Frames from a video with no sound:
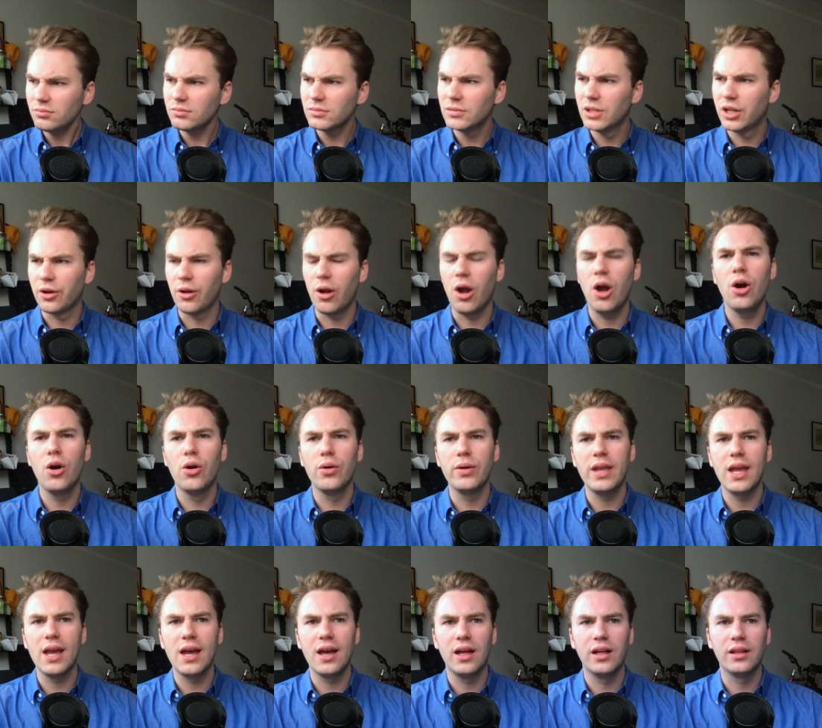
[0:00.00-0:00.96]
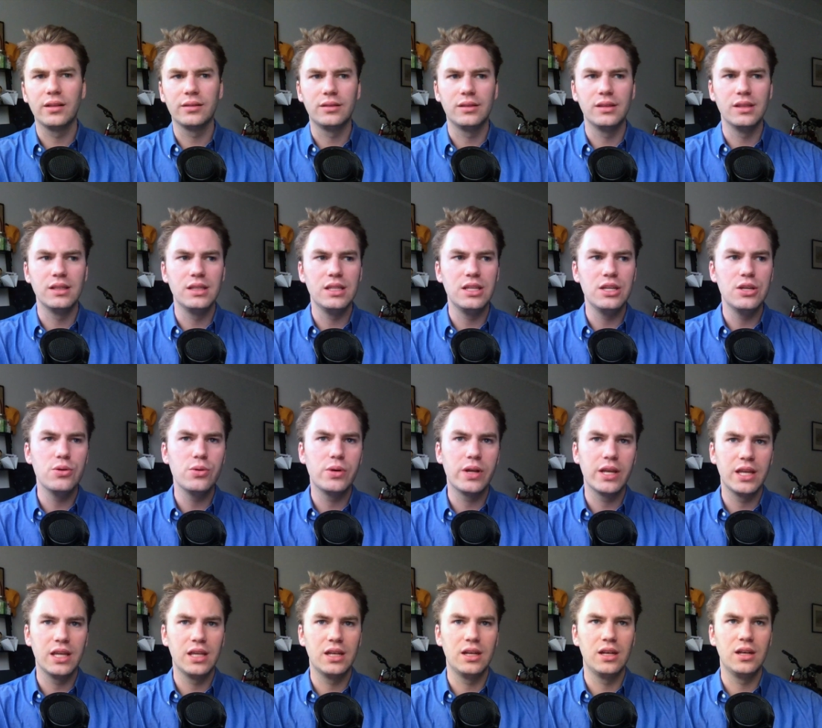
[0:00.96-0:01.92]
oh yeah, you
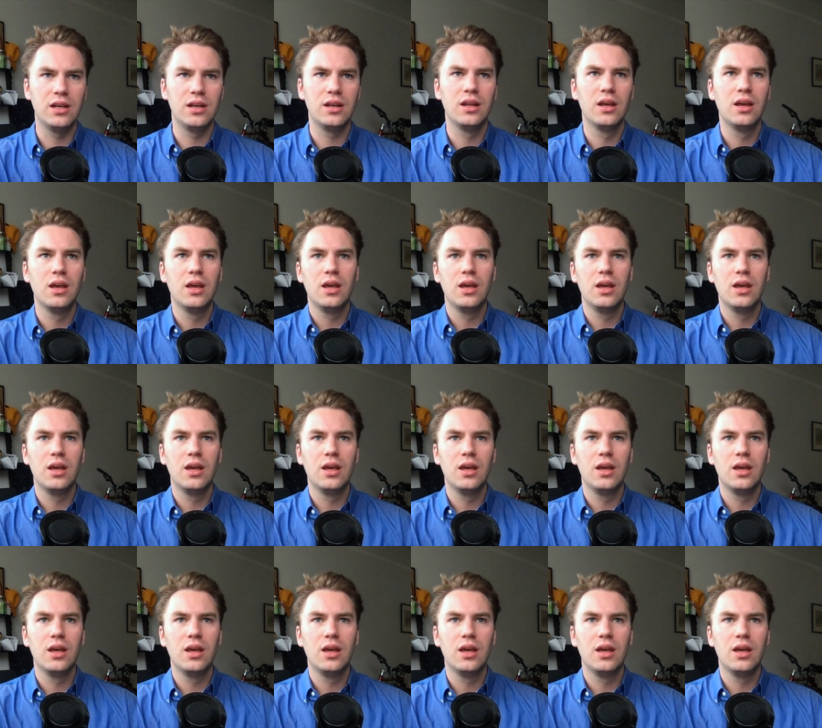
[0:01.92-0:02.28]
can,